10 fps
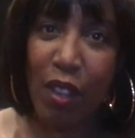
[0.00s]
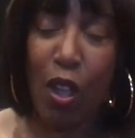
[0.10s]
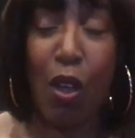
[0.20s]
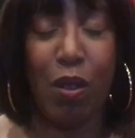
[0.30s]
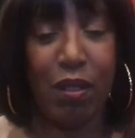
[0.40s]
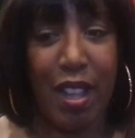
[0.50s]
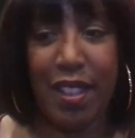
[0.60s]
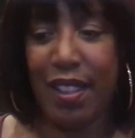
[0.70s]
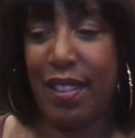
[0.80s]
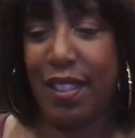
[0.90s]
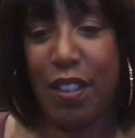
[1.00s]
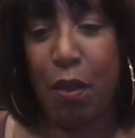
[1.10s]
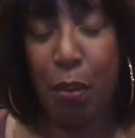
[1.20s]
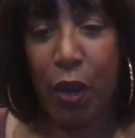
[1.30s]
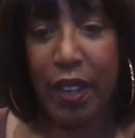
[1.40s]
Oh, I think this is so
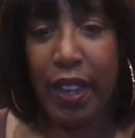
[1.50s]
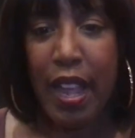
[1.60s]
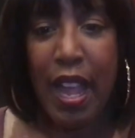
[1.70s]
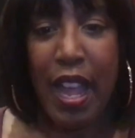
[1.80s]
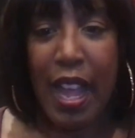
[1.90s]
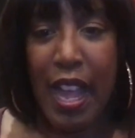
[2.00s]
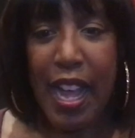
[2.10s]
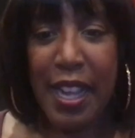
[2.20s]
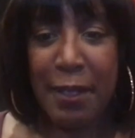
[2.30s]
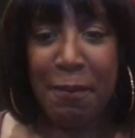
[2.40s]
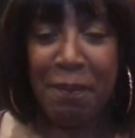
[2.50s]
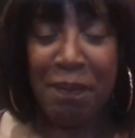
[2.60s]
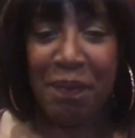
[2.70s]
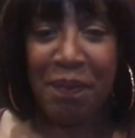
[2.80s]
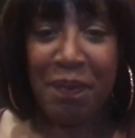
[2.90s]
important. Um,